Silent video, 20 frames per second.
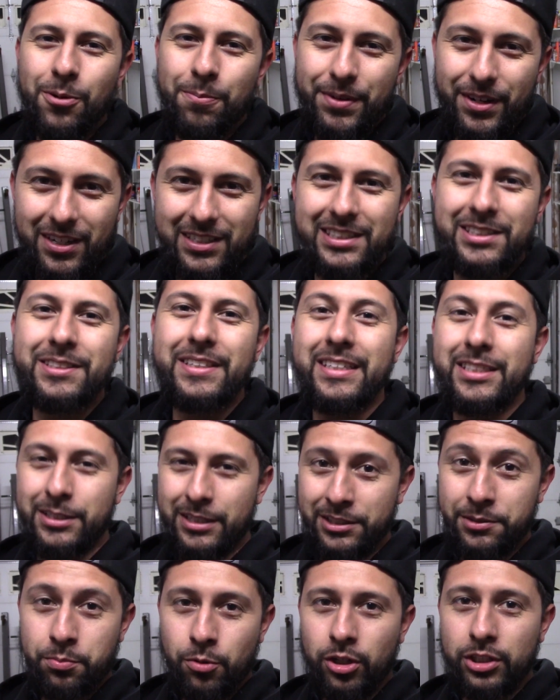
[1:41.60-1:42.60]
because
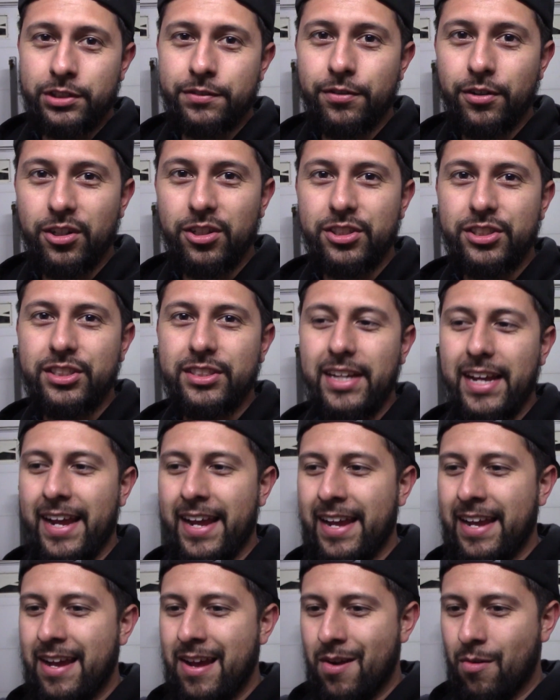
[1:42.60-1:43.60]
it's March 1st
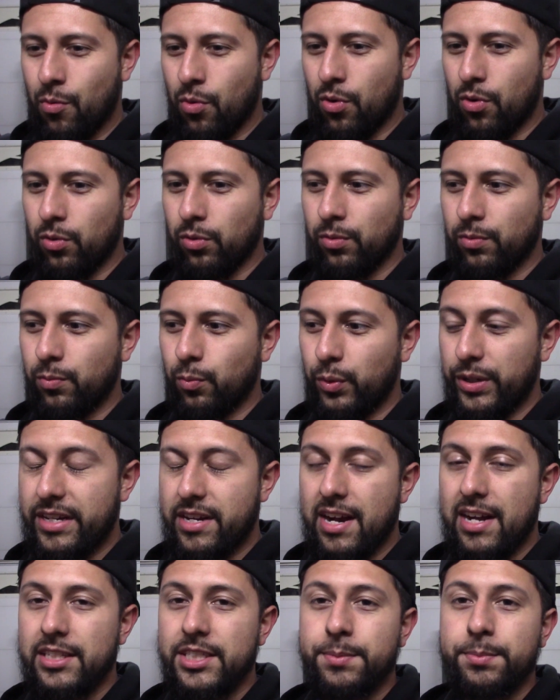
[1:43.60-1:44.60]
and we
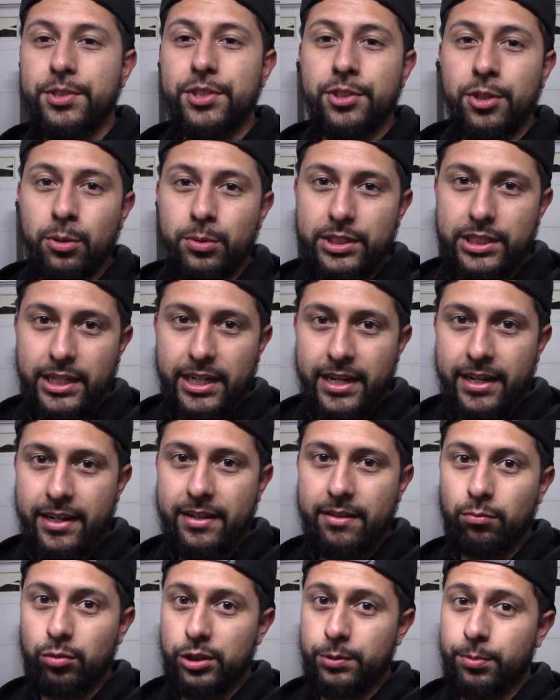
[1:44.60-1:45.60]
got some snow today,
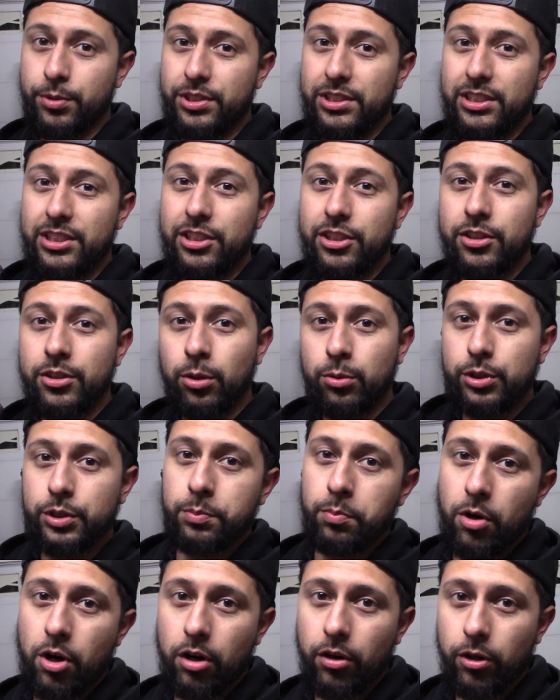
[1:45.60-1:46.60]
we're supposed to see snow
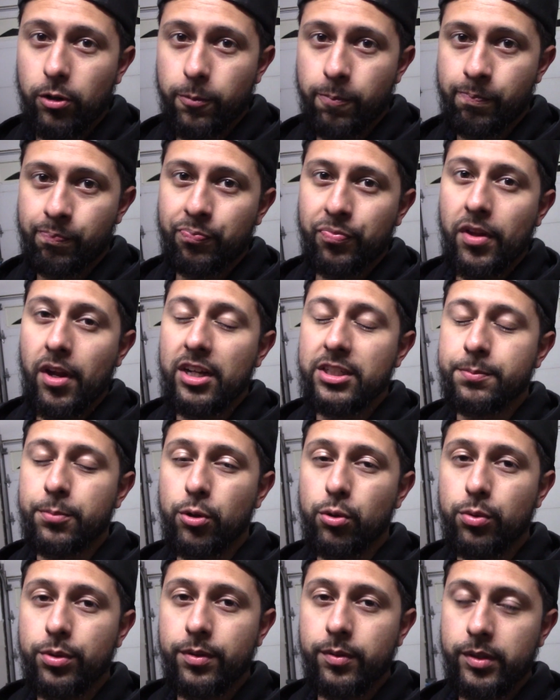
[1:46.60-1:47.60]
tomorrow. I
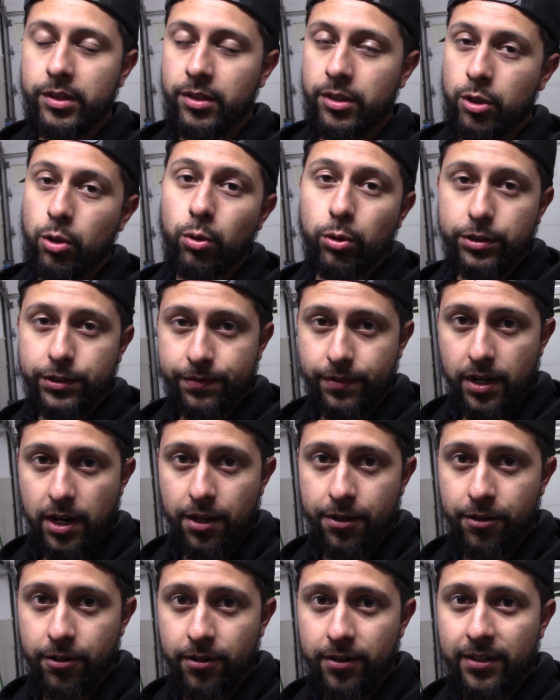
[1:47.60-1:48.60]
spoke with Nicole's
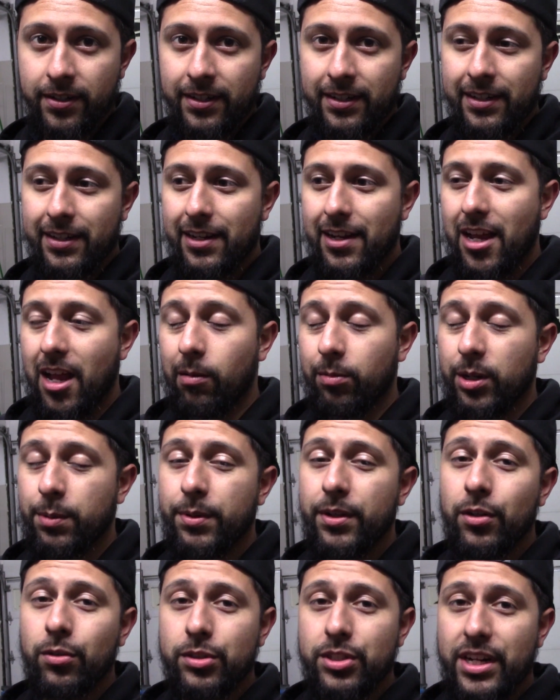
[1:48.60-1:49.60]
father. I'm gonna be
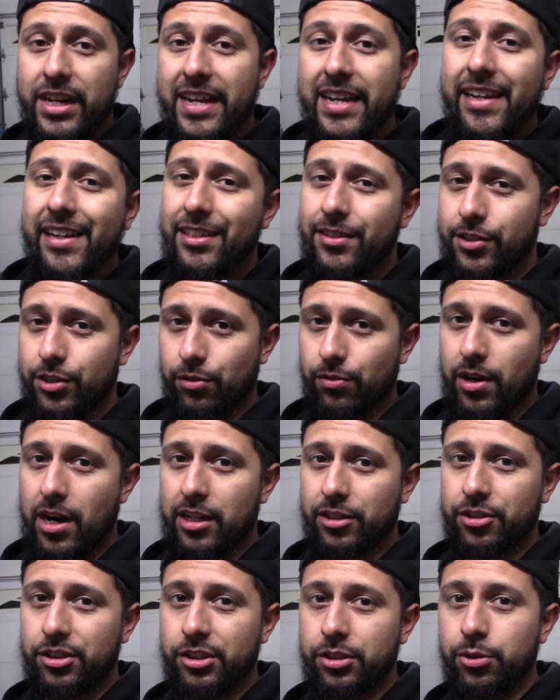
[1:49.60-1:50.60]
using his
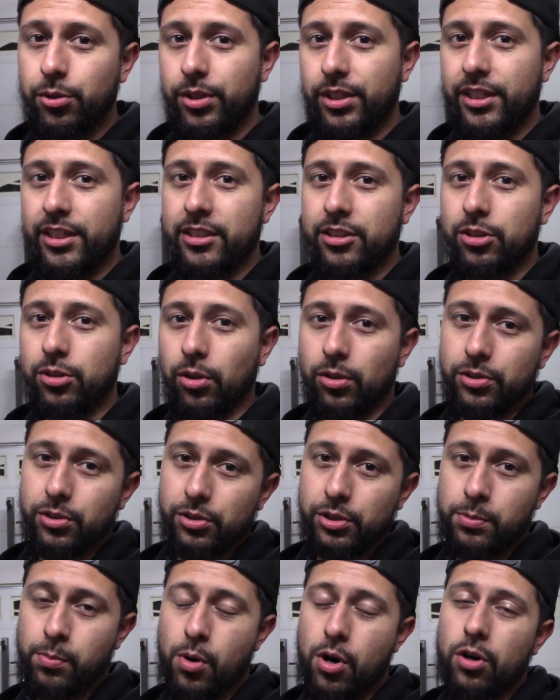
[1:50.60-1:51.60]
garage to do the install. So
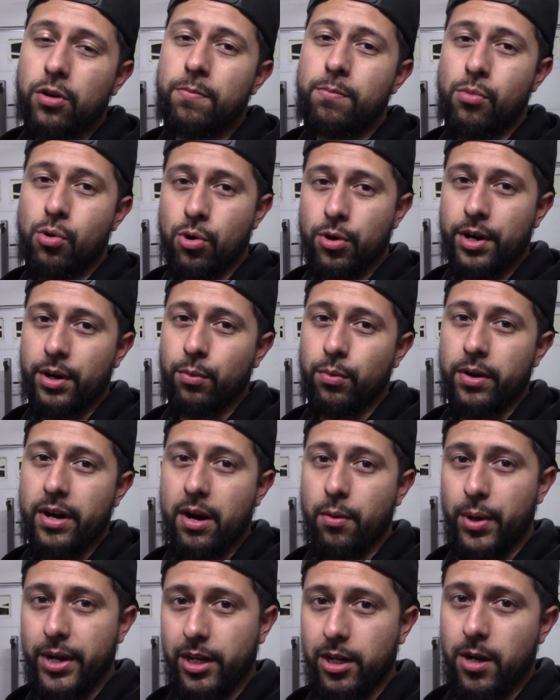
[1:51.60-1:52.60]
tomorrow morning when I
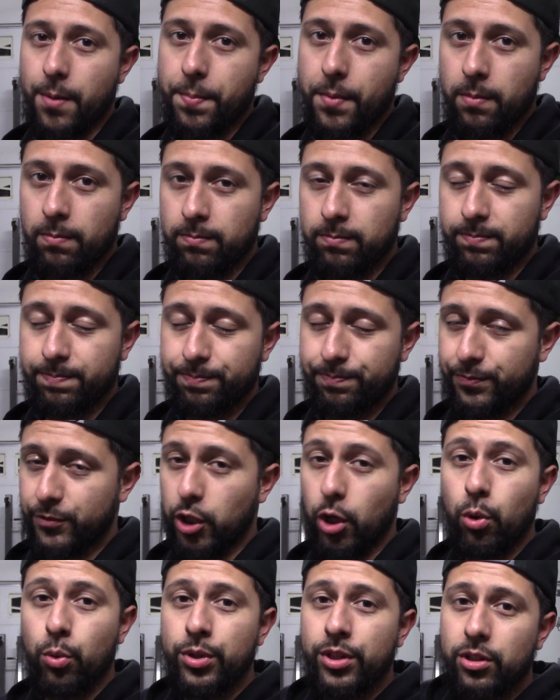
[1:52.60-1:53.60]
wake up, I'm
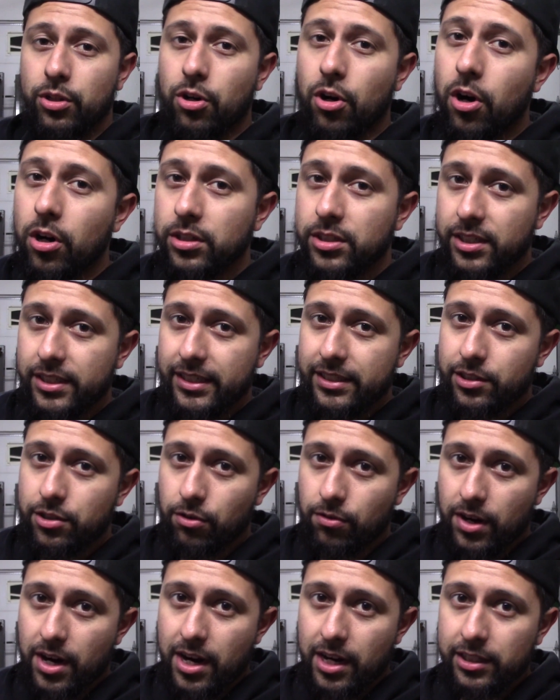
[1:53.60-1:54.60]
towing the car to his
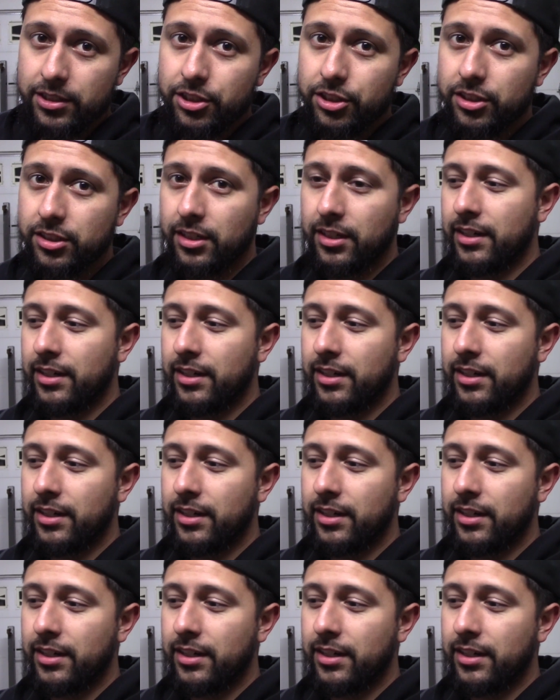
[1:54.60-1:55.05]
garage,